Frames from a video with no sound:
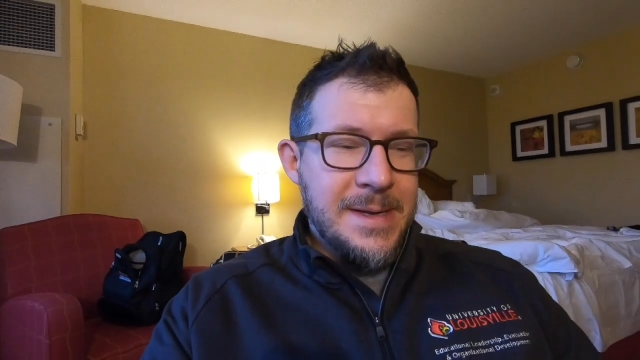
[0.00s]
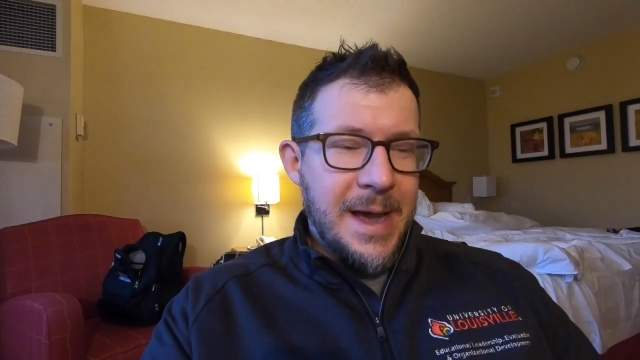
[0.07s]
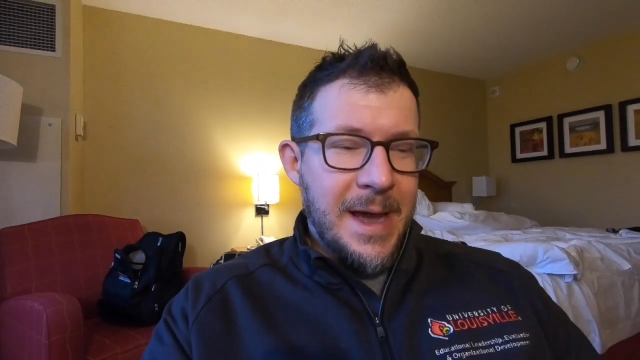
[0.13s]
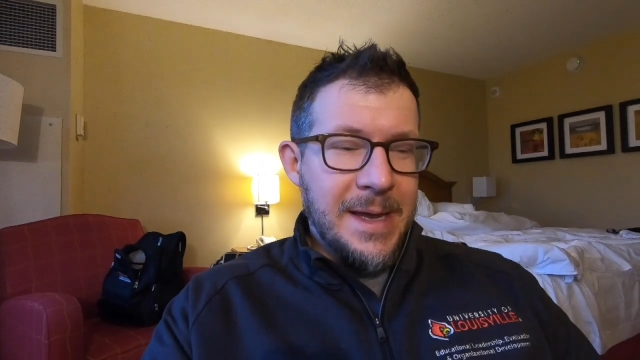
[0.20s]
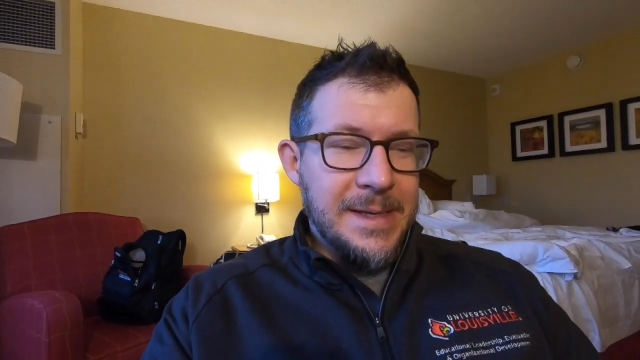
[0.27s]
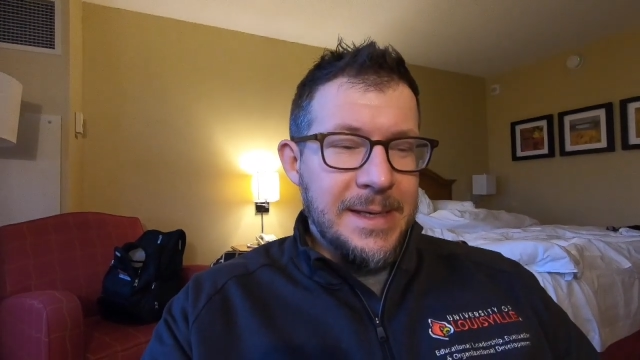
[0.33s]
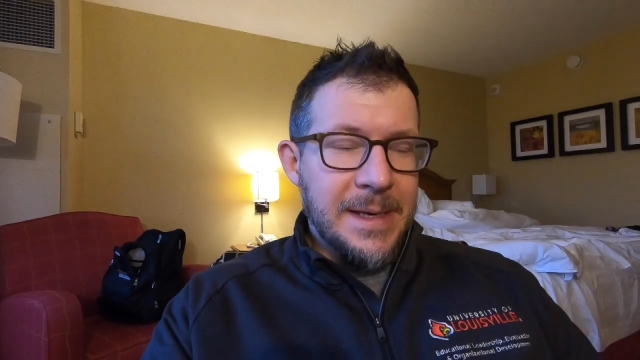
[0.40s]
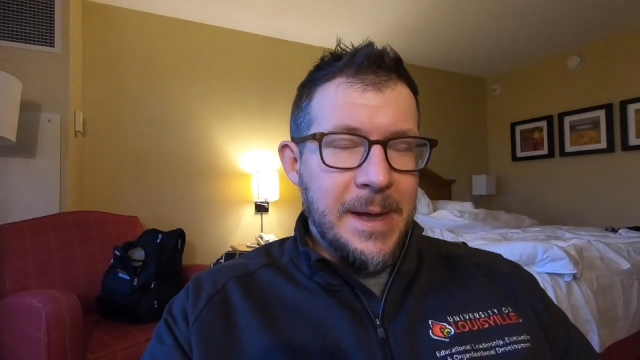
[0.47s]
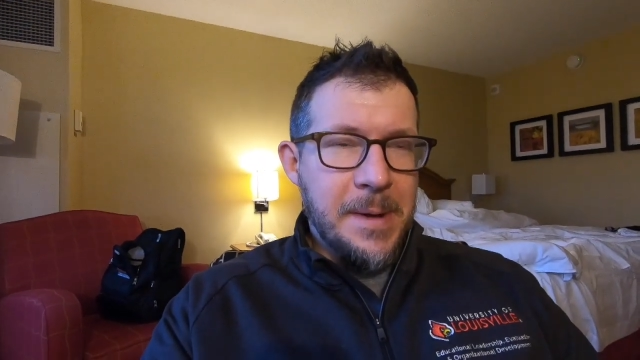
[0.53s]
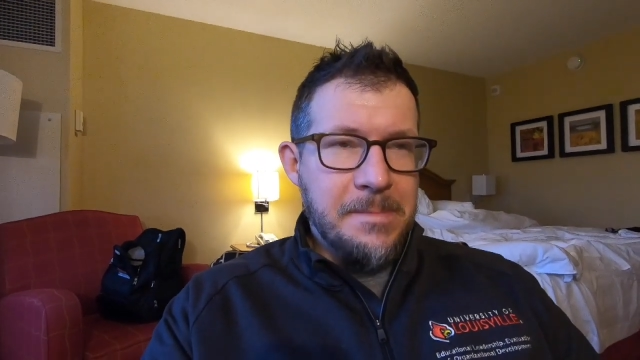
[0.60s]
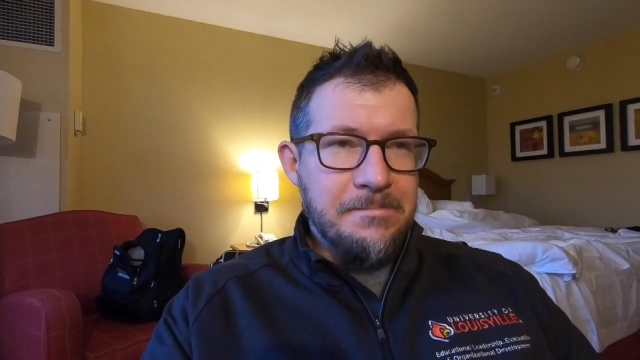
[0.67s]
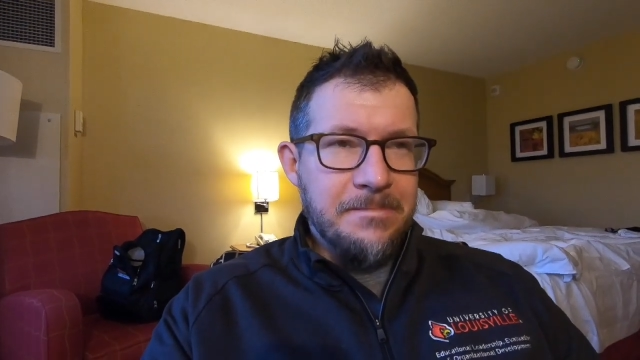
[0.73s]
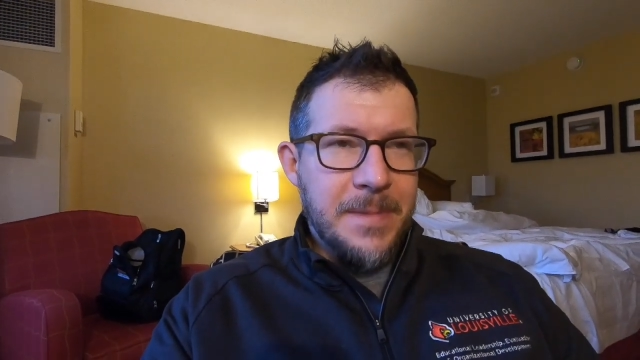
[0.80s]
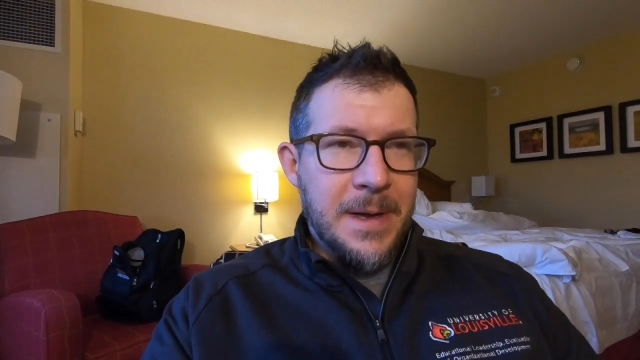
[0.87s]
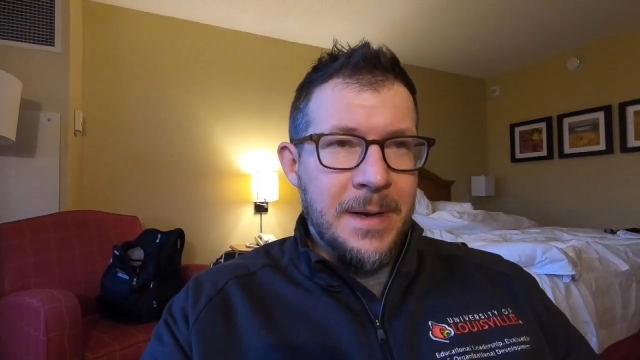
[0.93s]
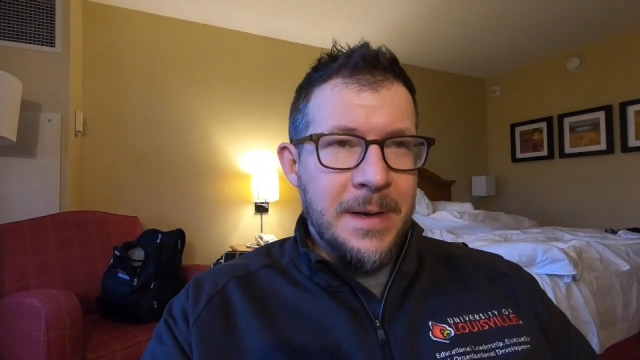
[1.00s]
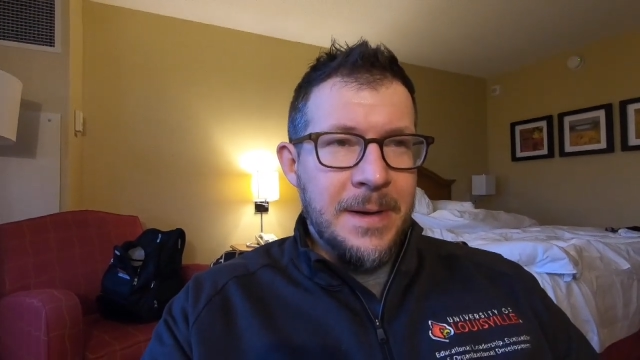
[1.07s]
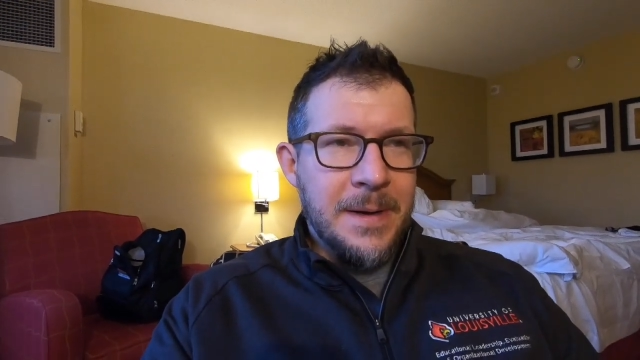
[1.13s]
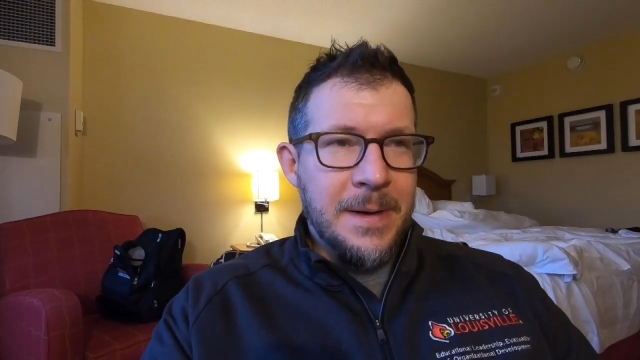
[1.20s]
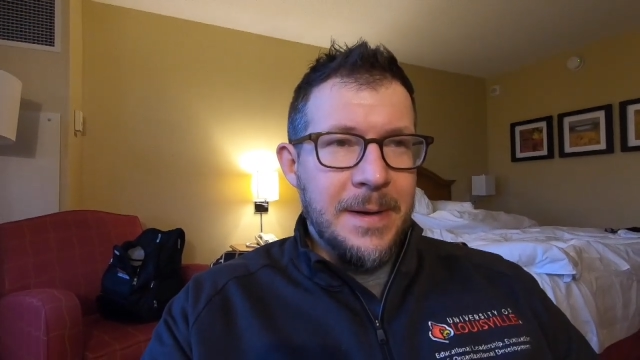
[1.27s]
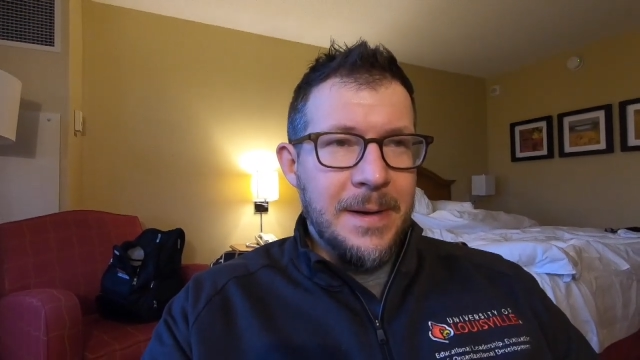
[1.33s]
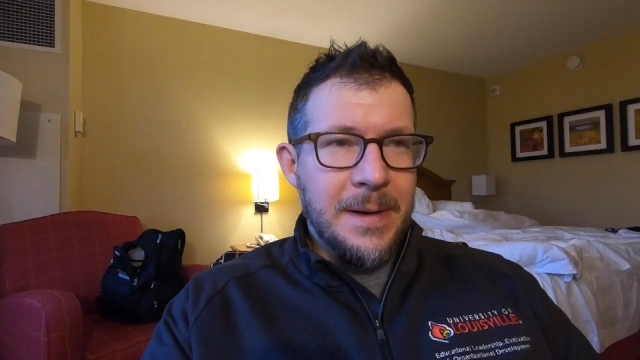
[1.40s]
I get up,
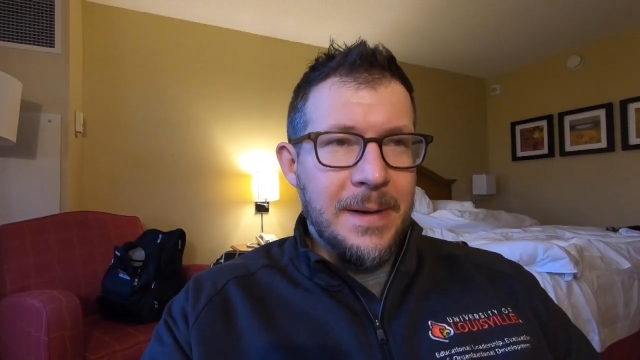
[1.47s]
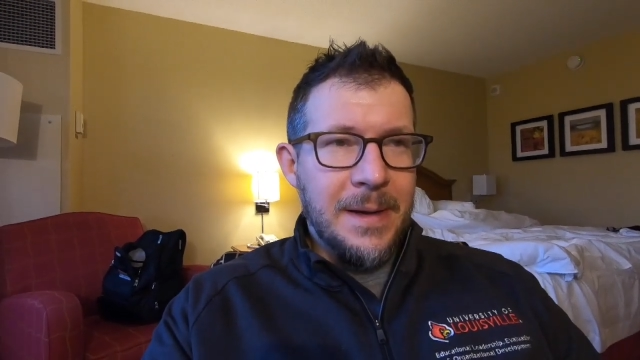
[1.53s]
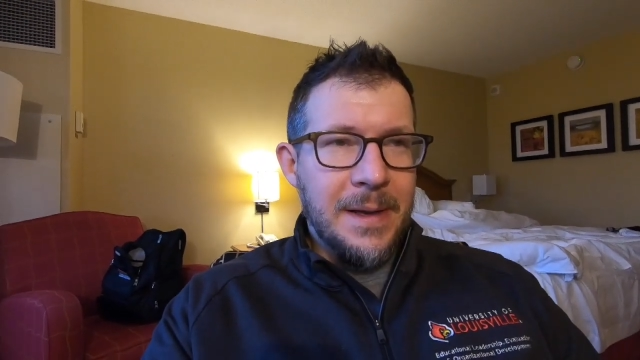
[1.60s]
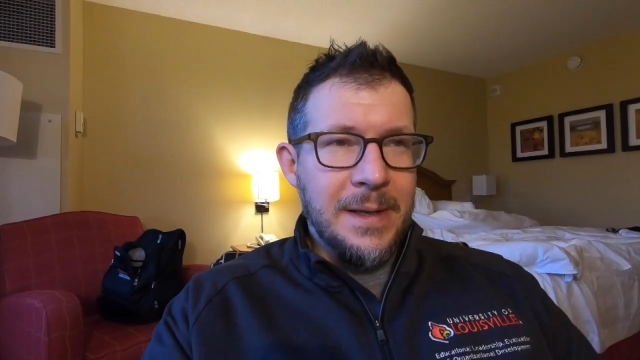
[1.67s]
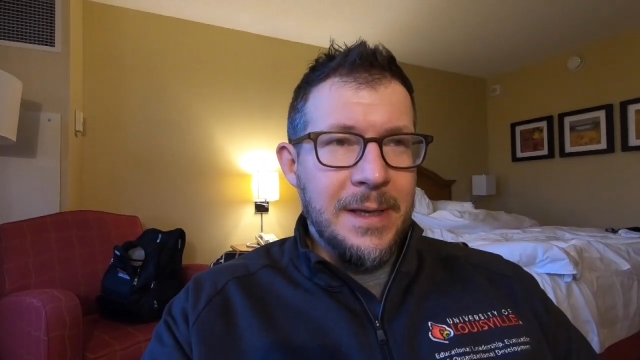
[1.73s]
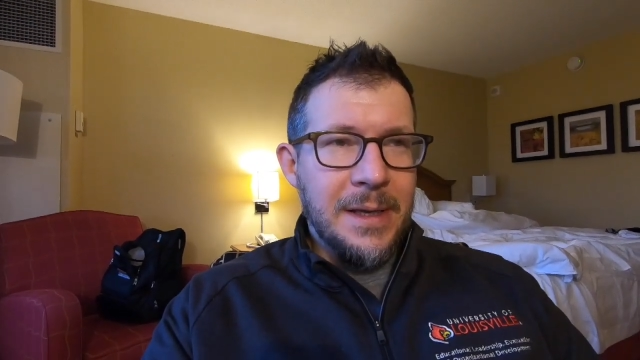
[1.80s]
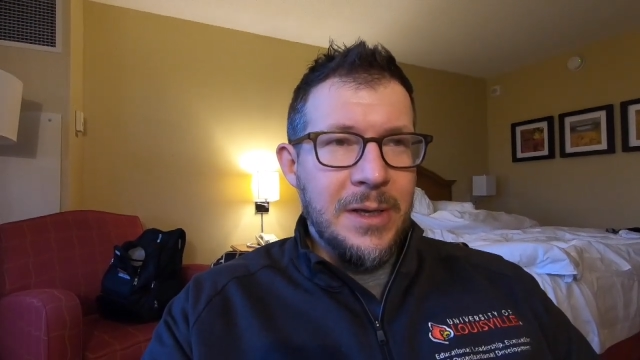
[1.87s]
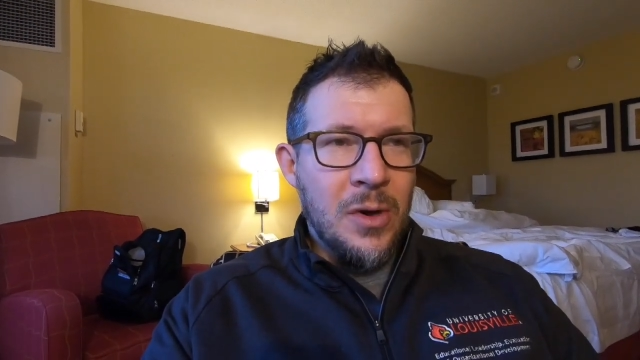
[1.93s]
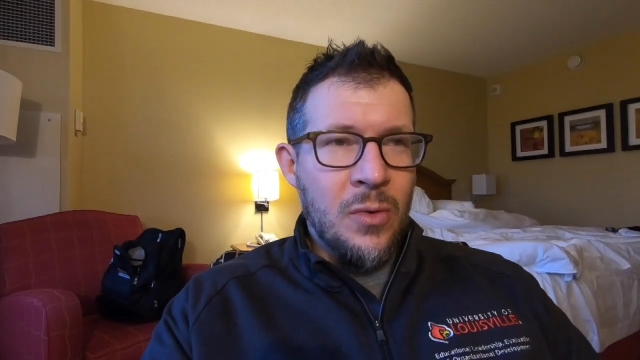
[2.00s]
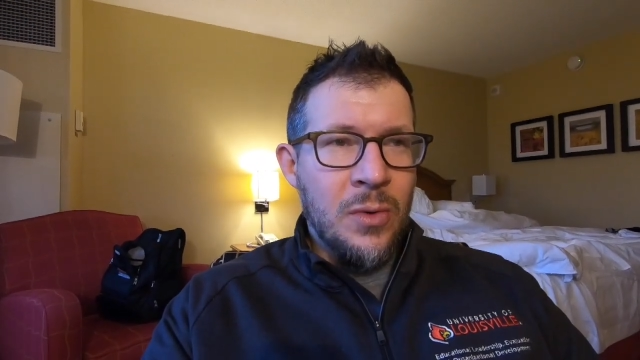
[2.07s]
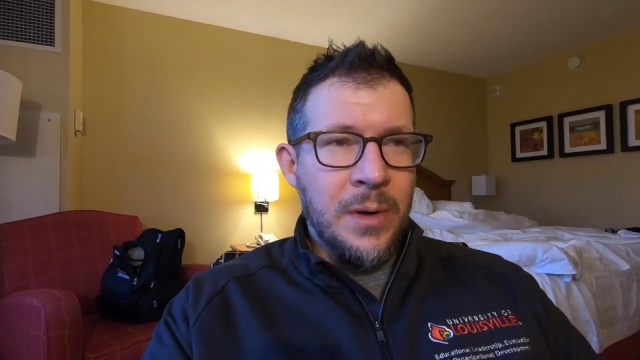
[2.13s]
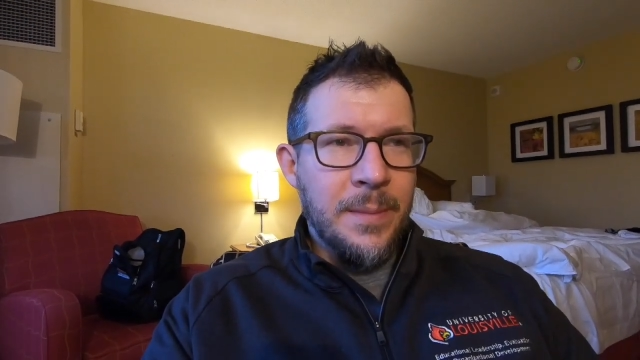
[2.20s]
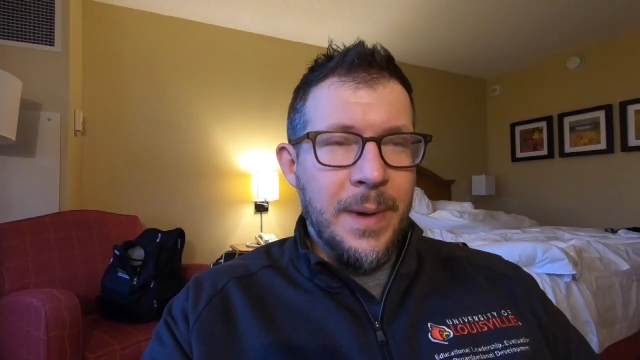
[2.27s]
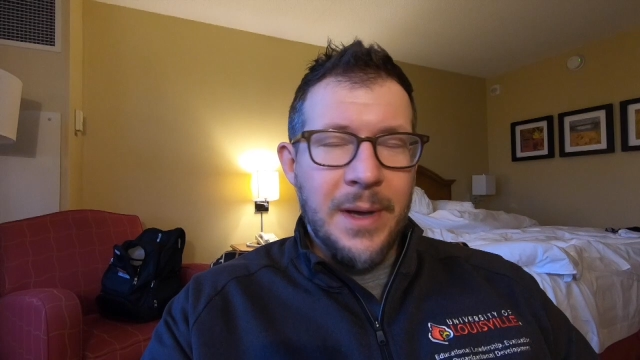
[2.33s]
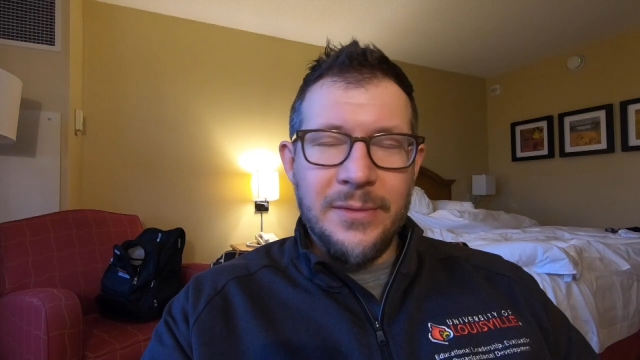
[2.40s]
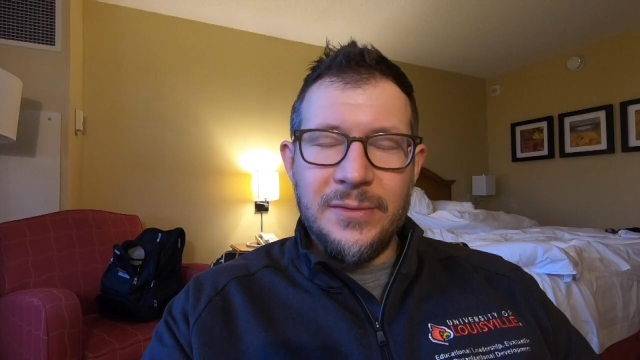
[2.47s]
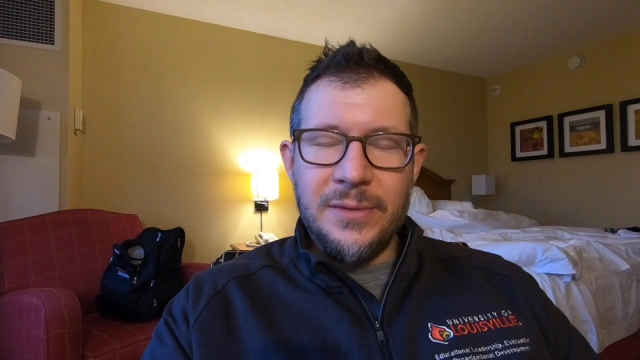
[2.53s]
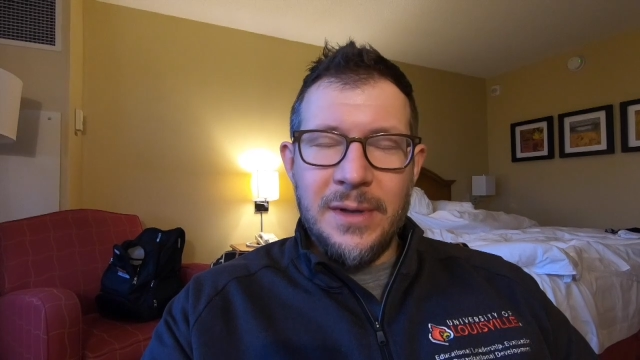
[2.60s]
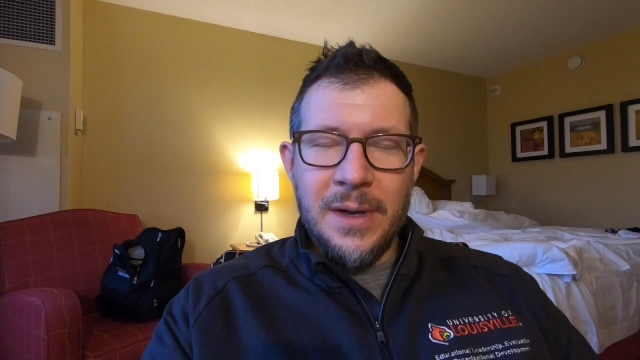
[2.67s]
I get going about